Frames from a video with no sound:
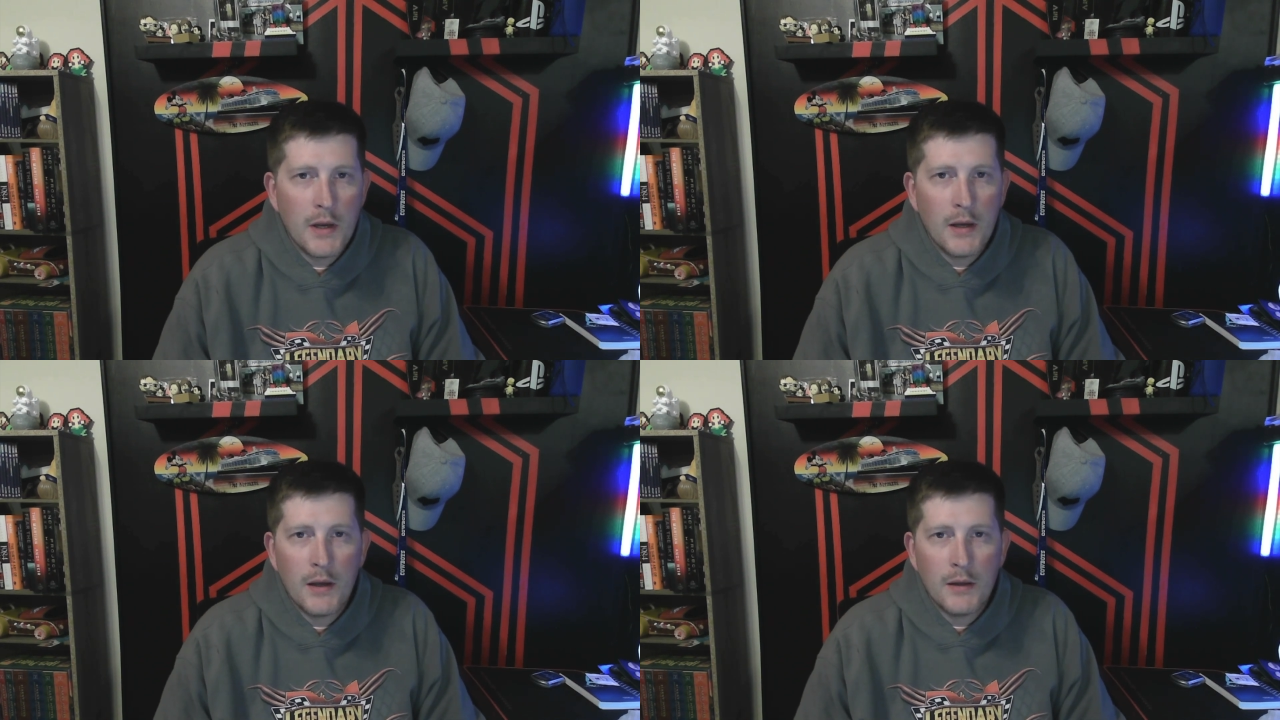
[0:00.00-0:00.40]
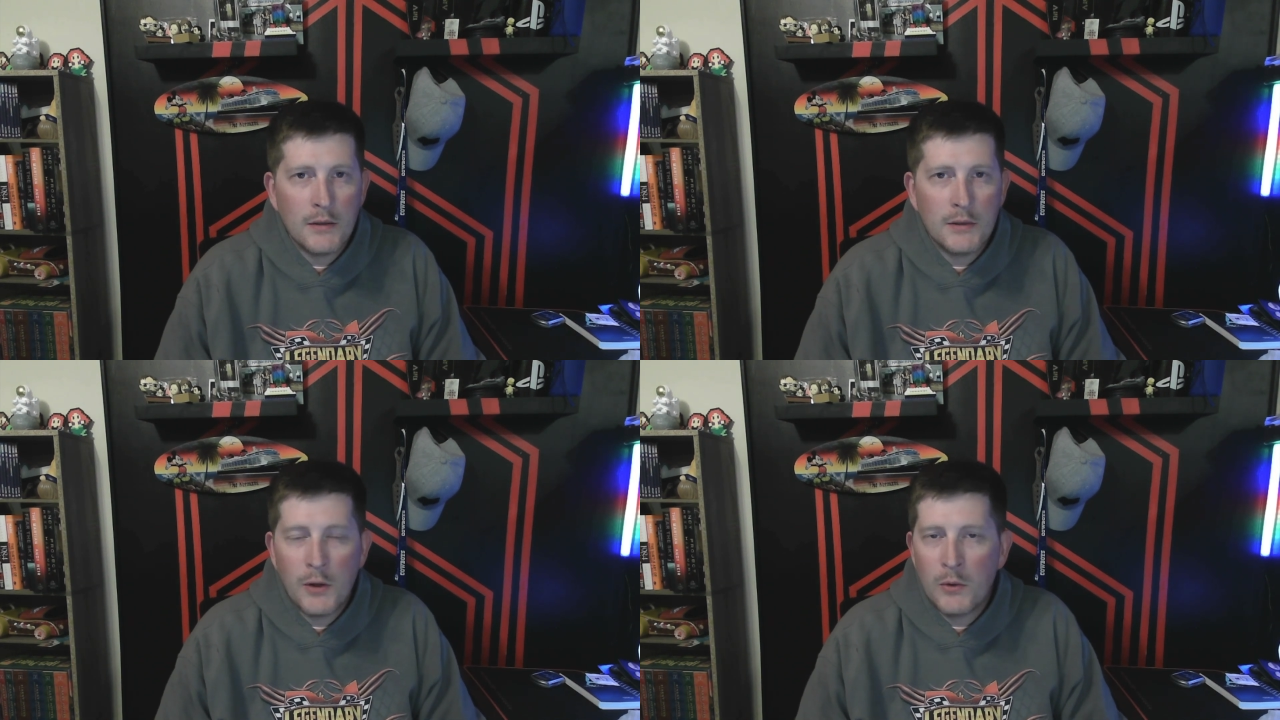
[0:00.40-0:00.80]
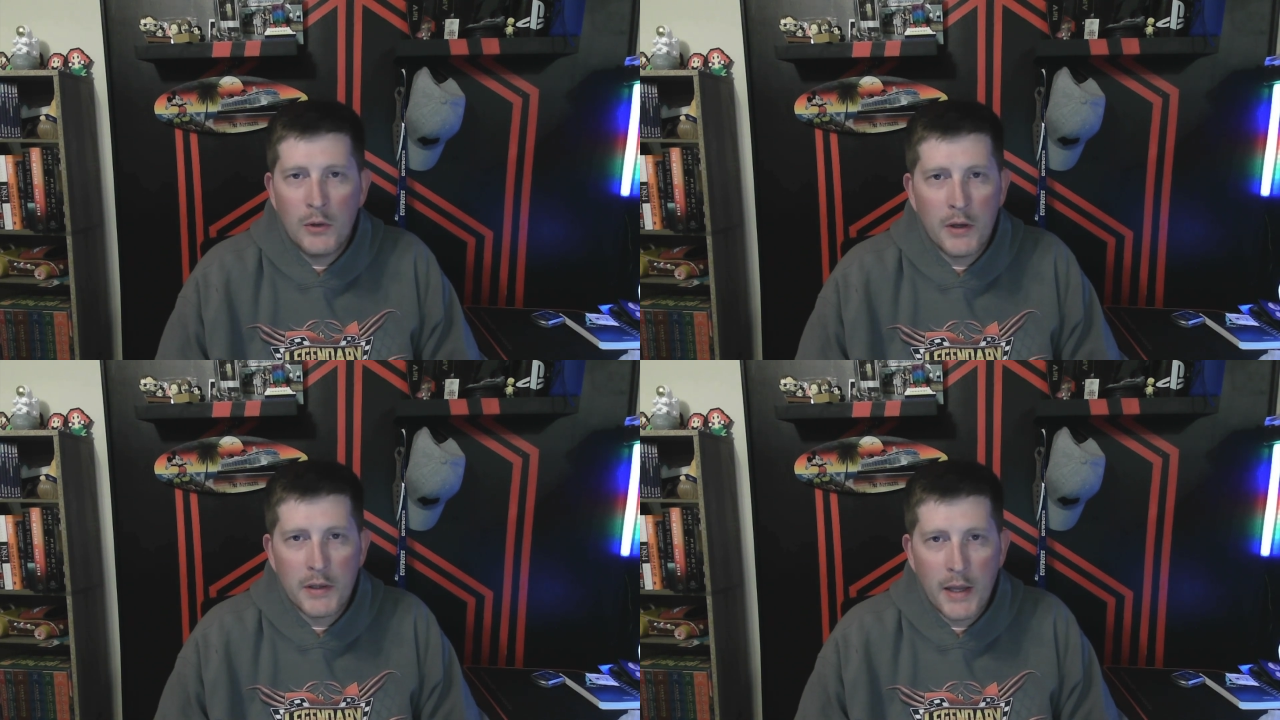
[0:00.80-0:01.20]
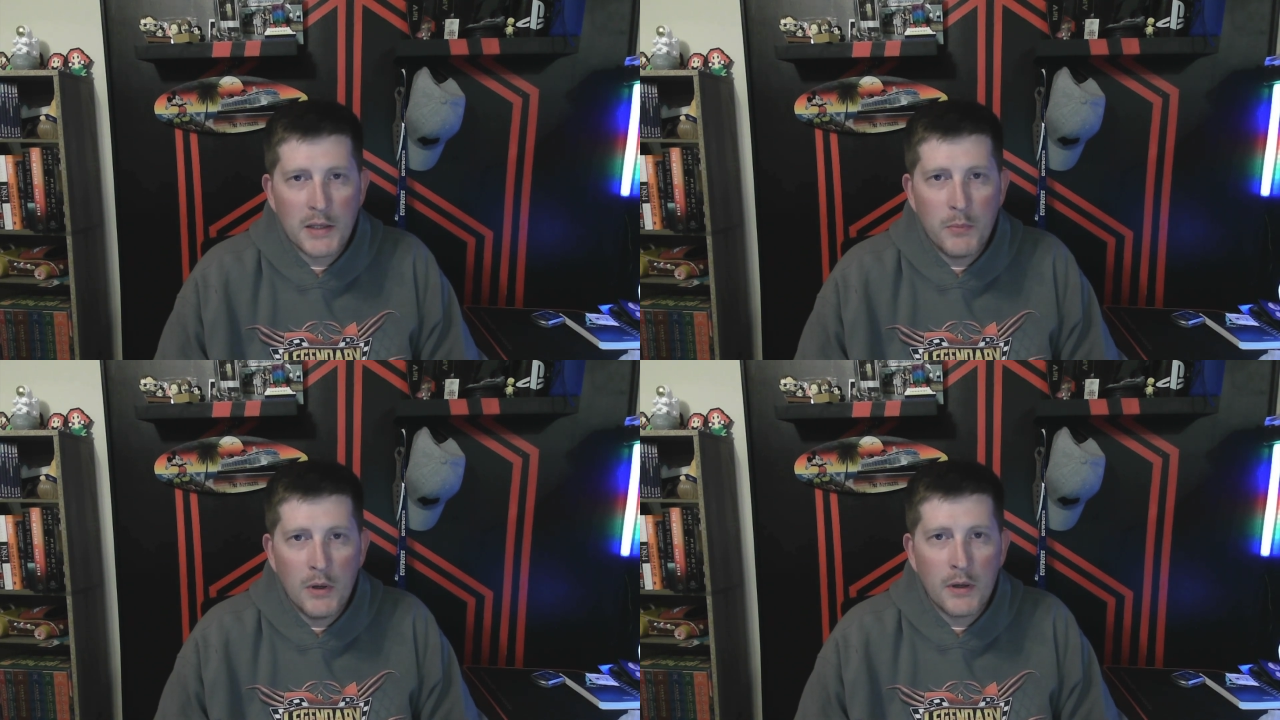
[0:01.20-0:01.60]
don't look at the
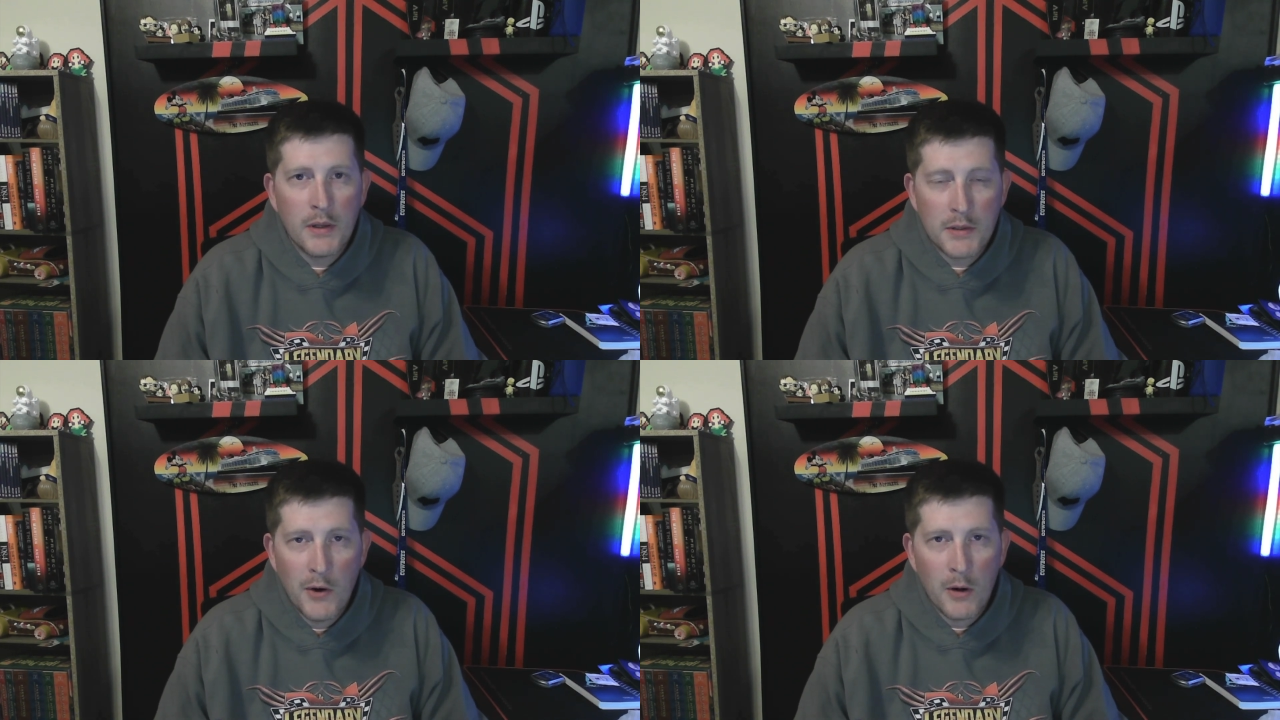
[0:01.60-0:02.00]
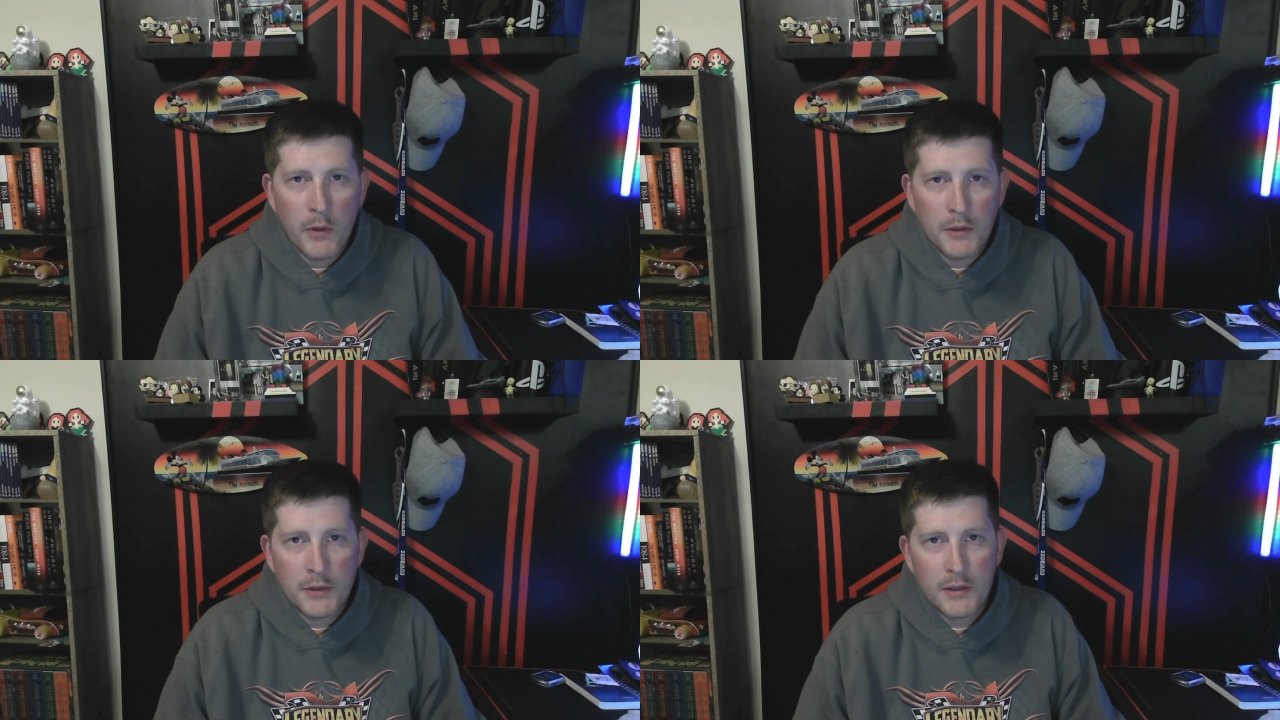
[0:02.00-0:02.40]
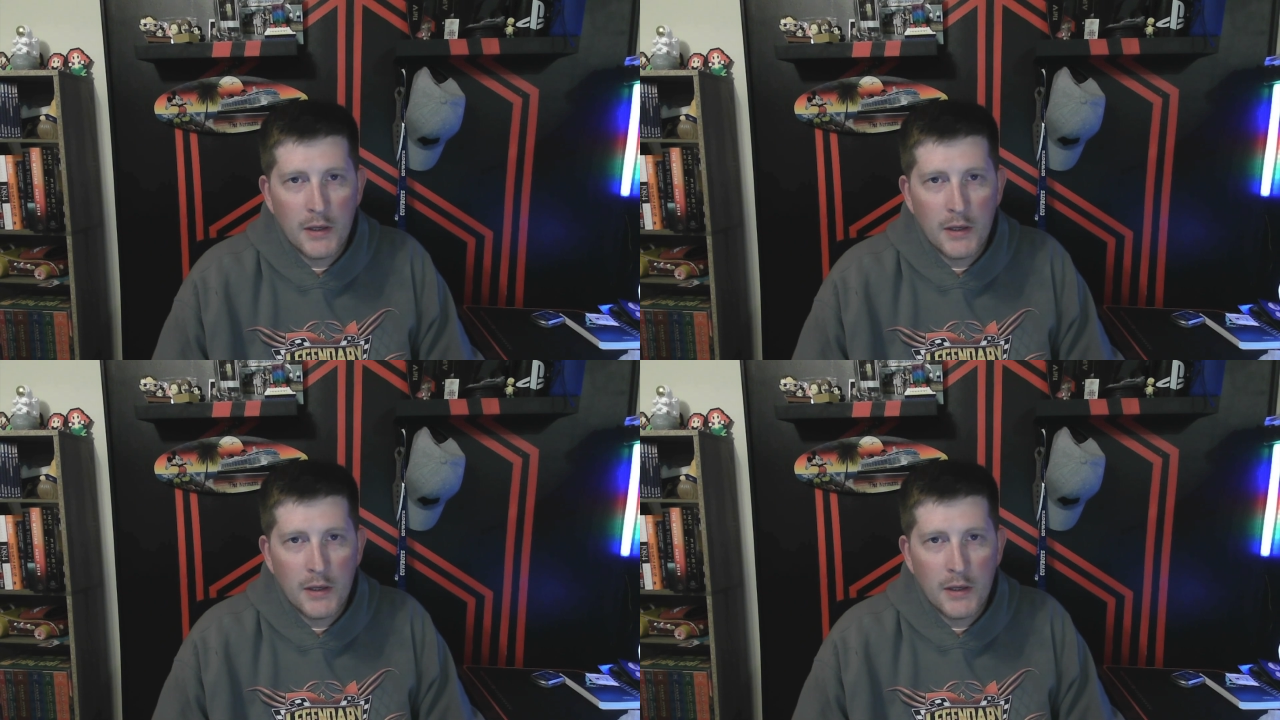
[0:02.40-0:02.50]
textbook. It's garbage.